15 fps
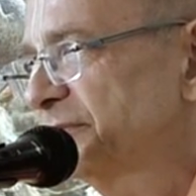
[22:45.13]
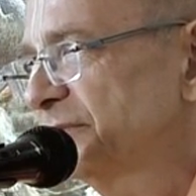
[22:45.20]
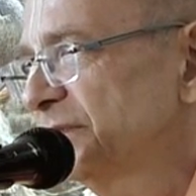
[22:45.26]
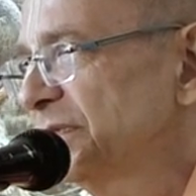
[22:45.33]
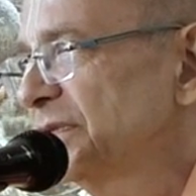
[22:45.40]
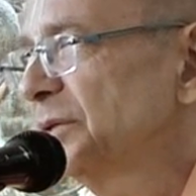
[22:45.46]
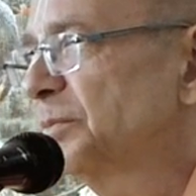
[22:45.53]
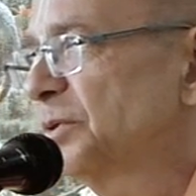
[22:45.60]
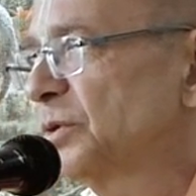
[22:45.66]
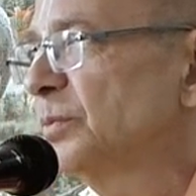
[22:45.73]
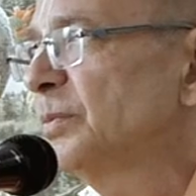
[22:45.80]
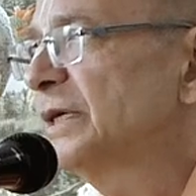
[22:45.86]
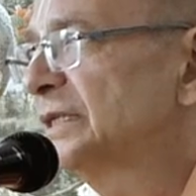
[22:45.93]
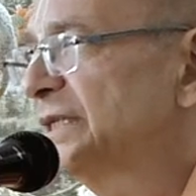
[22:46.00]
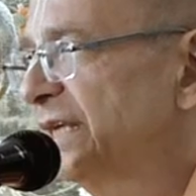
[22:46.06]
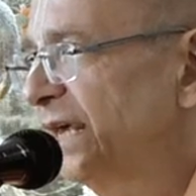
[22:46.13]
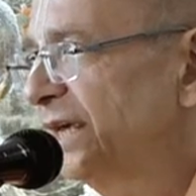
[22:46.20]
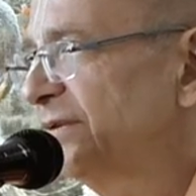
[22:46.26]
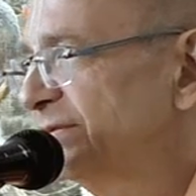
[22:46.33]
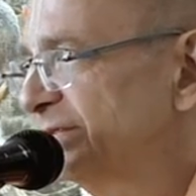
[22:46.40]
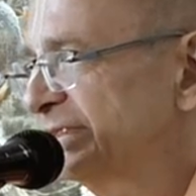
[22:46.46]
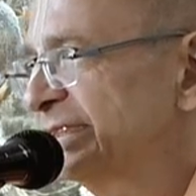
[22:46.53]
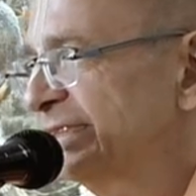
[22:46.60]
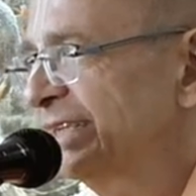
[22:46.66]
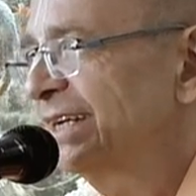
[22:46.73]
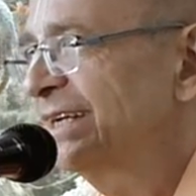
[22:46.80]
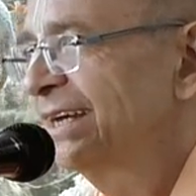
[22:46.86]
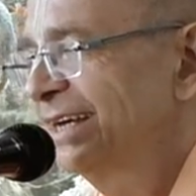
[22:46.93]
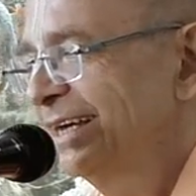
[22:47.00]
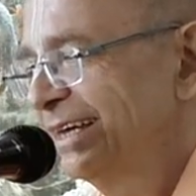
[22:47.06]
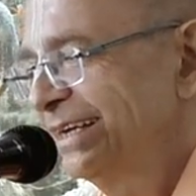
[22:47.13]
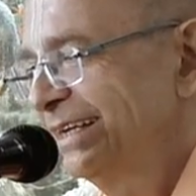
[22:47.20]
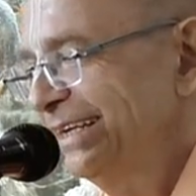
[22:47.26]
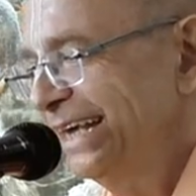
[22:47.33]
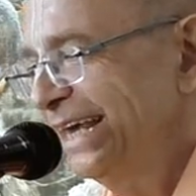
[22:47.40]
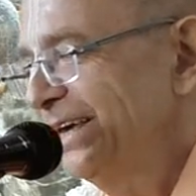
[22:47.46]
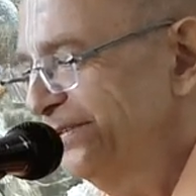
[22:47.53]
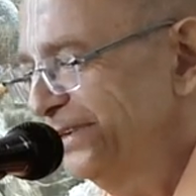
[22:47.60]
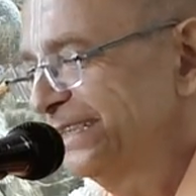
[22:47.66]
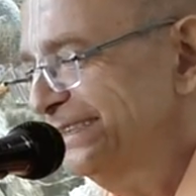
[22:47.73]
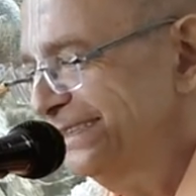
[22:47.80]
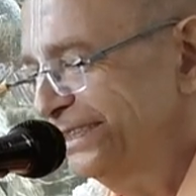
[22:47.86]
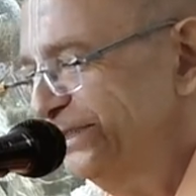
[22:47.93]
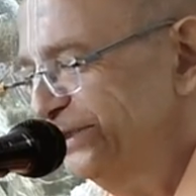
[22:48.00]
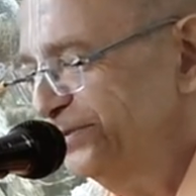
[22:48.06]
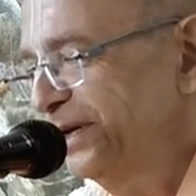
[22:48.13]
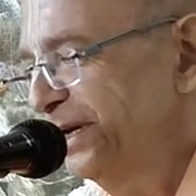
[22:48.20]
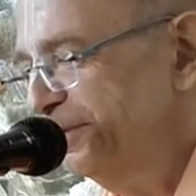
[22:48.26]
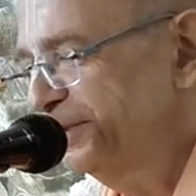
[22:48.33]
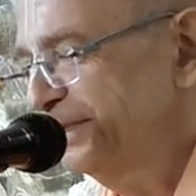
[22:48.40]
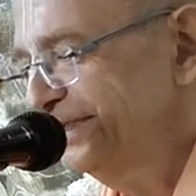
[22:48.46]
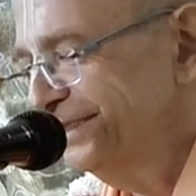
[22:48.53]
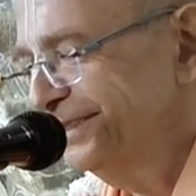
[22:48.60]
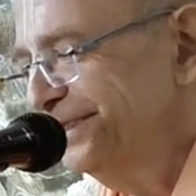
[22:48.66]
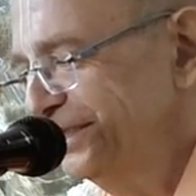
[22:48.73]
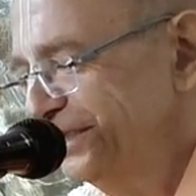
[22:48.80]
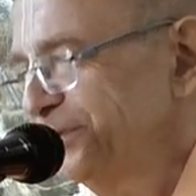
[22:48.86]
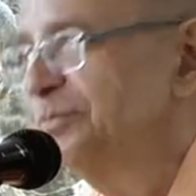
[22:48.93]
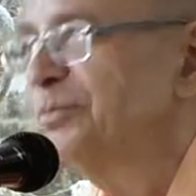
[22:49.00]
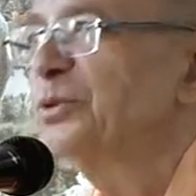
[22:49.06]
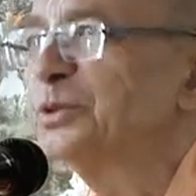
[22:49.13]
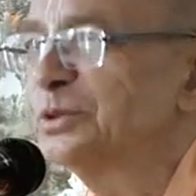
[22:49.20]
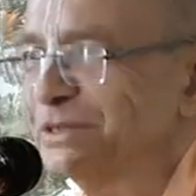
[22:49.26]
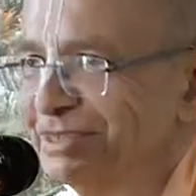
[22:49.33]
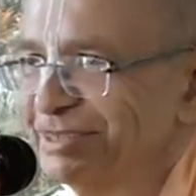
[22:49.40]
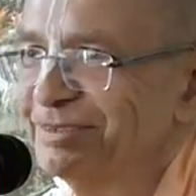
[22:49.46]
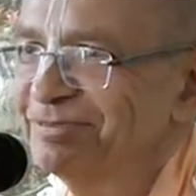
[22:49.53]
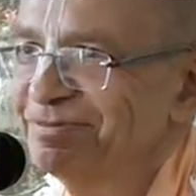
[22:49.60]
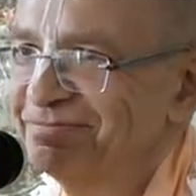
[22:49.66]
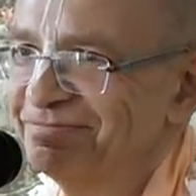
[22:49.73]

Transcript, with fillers: Srila Prabhupada gave, gave us these weapons, his books.